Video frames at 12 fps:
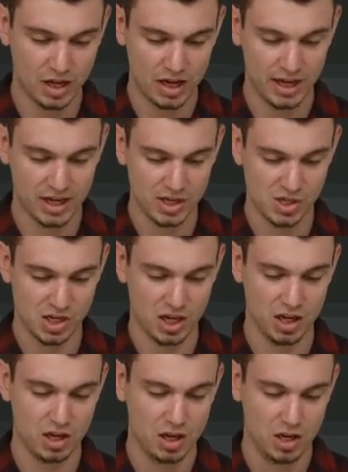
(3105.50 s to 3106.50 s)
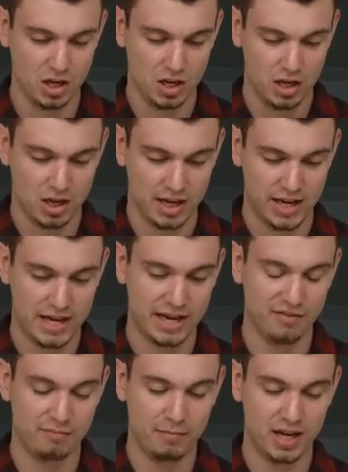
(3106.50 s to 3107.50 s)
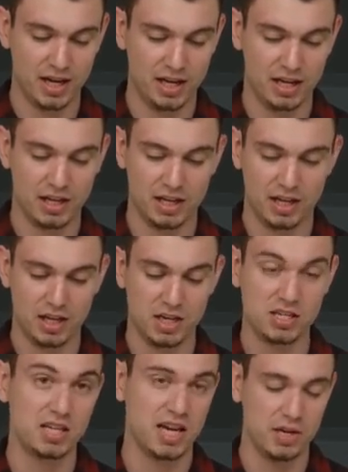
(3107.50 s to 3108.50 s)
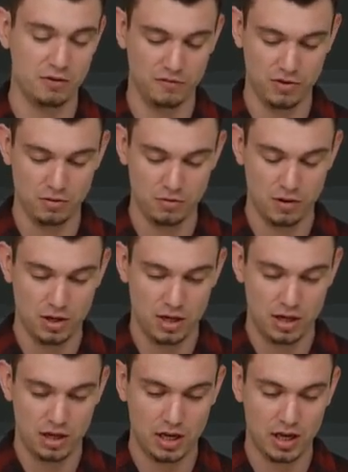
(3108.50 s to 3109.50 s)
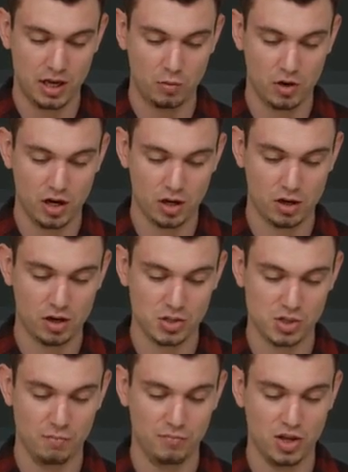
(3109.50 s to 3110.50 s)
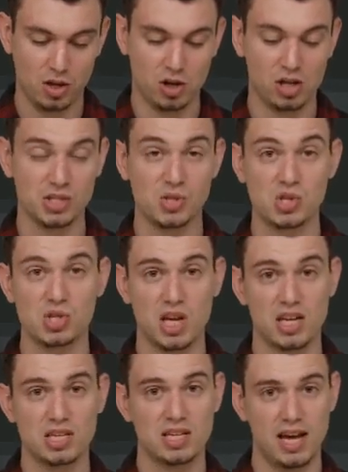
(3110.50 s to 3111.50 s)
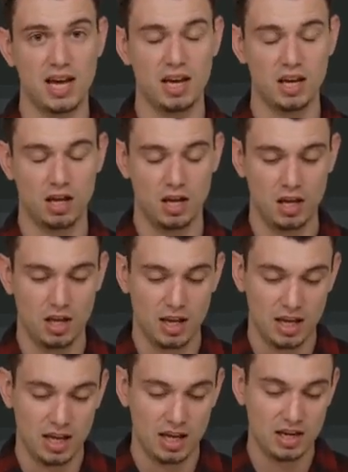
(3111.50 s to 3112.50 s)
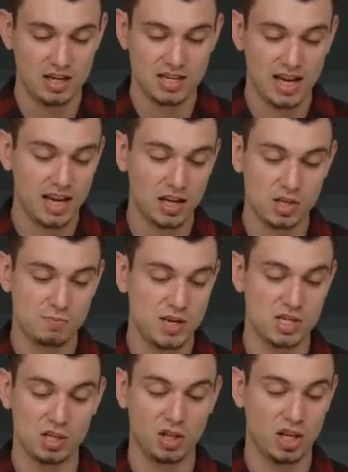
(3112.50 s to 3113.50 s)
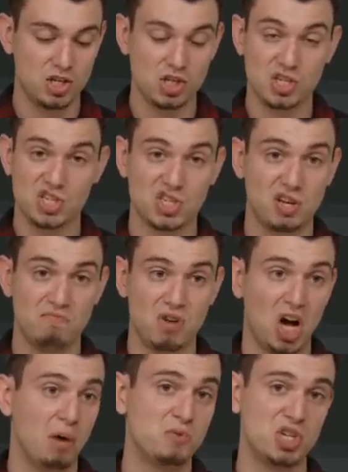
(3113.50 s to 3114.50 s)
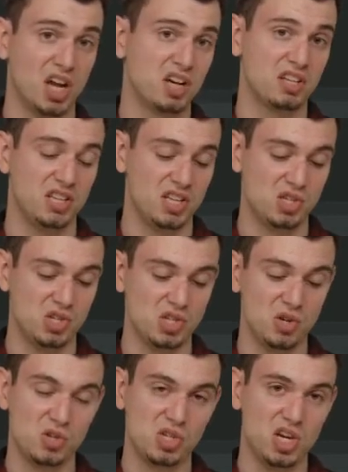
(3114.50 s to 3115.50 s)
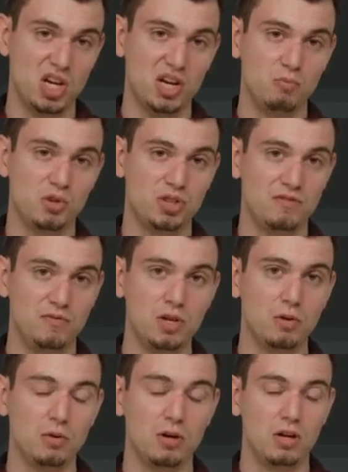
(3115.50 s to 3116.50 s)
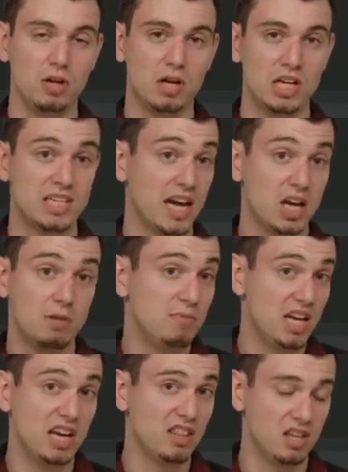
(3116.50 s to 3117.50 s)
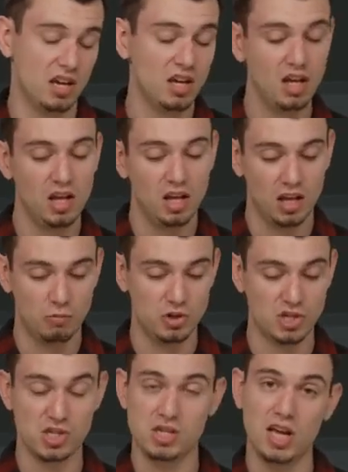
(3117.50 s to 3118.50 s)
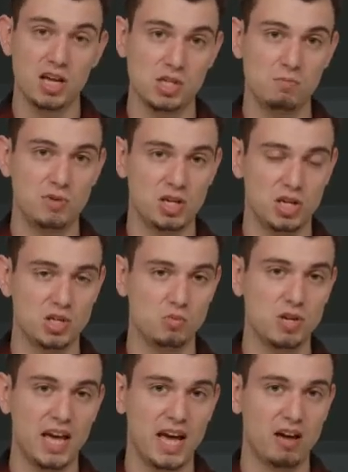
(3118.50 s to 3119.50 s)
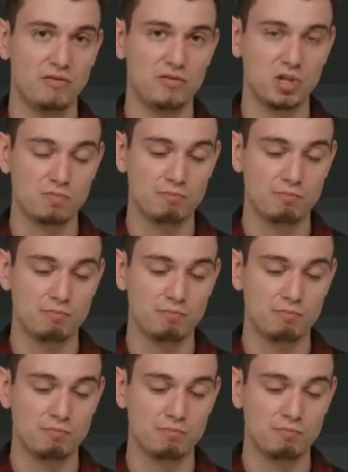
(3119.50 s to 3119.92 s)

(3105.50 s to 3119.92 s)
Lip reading: I can say I have my container view, and I want to call something called setTag. And a tag is basically just some object that's associated with the view. A tag can be anything, which is nice because we have this